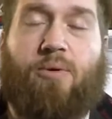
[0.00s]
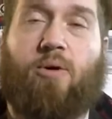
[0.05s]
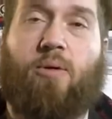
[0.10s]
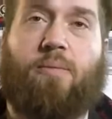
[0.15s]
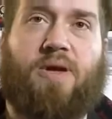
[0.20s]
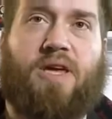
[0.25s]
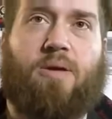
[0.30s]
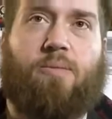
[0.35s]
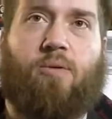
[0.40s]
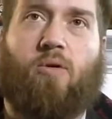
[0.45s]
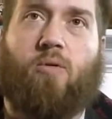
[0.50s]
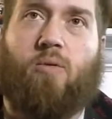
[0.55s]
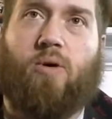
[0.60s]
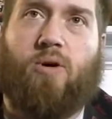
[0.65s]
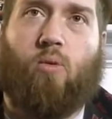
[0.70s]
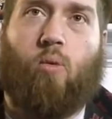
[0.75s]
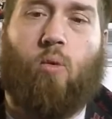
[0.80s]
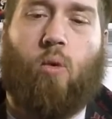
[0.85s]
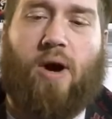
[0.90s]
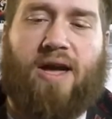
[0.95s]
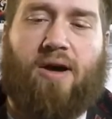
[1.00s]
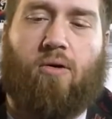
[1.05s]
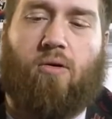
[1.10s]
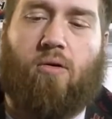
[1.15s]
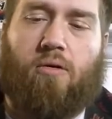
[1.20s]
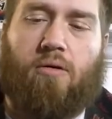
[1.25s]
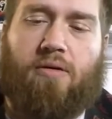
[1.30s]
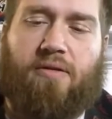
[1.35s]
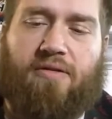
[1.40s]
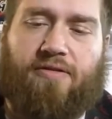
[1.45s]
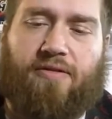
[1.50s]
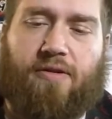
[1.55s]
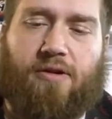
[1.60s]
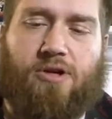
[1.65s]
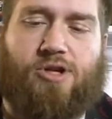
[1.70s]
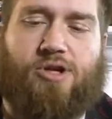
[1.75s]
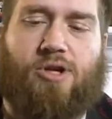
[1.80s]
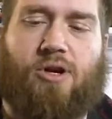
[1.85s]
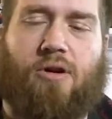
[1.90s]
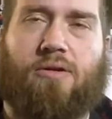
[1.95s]
People would wail for
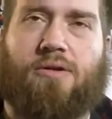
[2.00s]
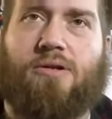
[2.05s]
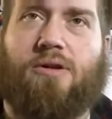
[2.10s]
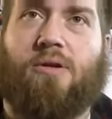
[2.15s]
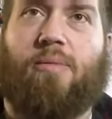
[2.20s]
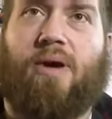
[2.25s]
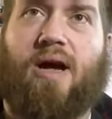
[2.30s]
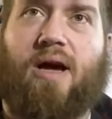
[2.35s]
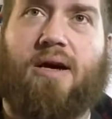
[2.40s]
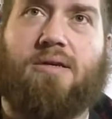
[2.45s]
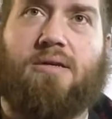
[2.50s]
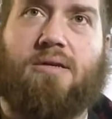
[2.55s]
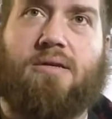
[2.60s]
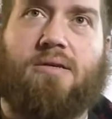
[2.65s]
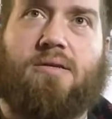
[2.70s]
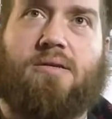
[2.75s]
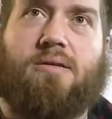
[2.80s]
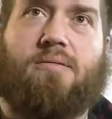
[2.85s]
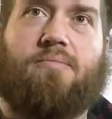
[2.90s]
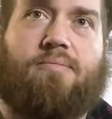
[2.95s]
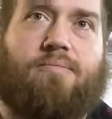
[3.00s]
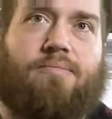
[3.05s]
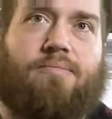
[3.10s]
Jalter boxes.